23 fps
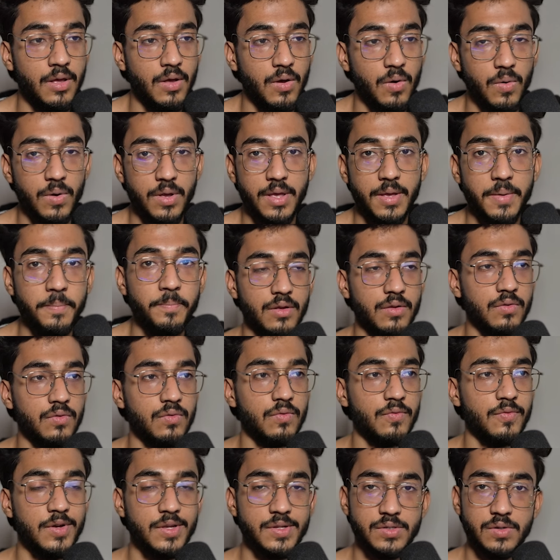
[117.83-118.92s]
Okay, so
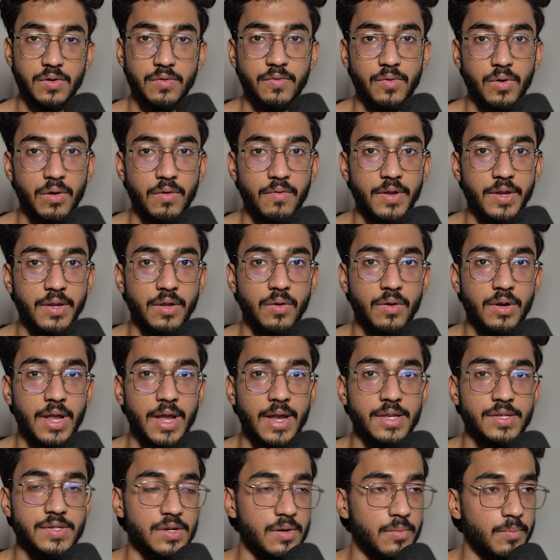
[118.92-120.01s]
first of all, when your
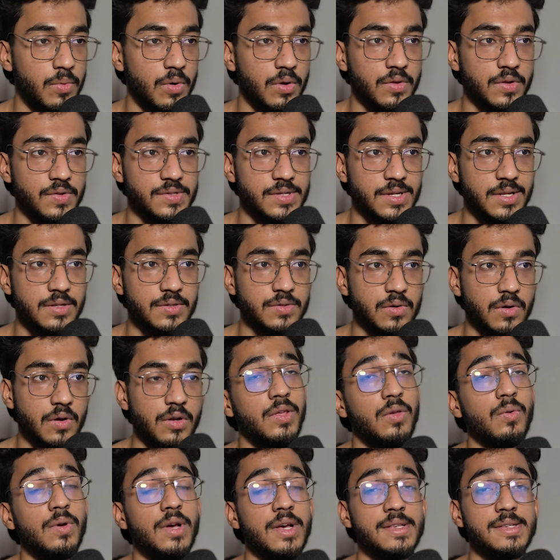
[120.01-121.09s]
client jump on the sales call,
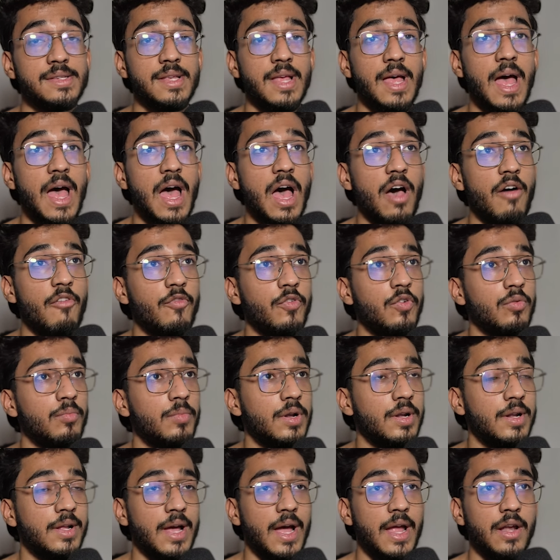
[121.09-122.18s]
you guys have to
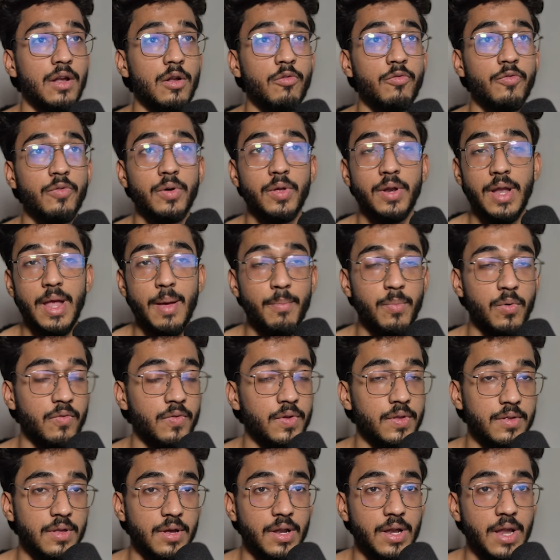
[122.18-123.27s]
build kind of a rapport
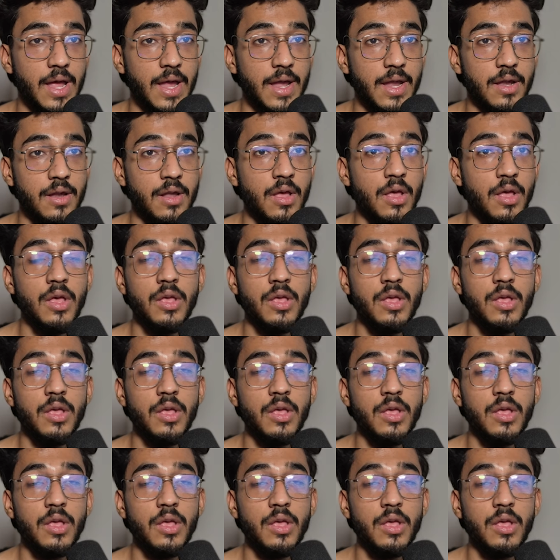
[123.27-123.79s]
with the client.